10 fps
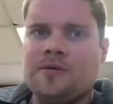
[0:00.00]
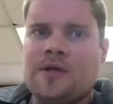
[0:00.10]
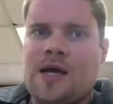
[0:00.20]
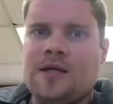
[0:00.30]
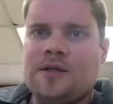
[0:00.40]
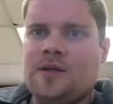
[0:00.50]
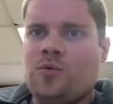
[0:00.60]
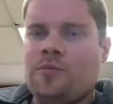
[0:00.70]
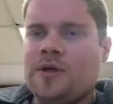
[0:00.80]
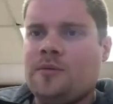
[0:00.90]
and then we'll be
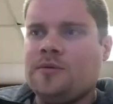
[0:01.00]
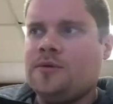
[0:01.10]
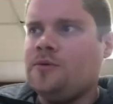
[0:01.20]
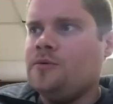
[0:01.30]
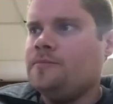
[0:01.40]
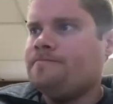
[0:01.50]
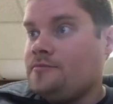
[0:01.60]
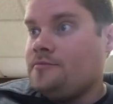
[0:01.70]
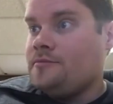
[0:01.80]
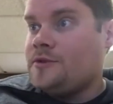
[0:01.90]
able to
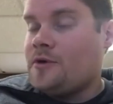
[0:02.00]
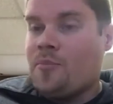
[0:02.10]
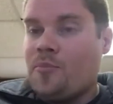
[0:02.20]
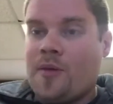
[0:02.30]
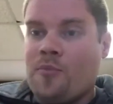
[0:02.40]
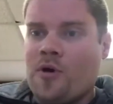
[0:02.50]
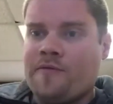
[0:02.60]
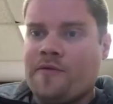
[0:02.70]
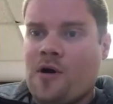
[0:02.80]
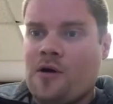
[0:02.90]
start prep work
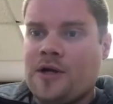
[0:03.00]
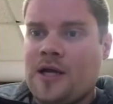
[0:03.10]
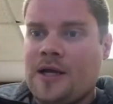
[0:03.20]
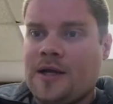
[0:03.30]
for our deck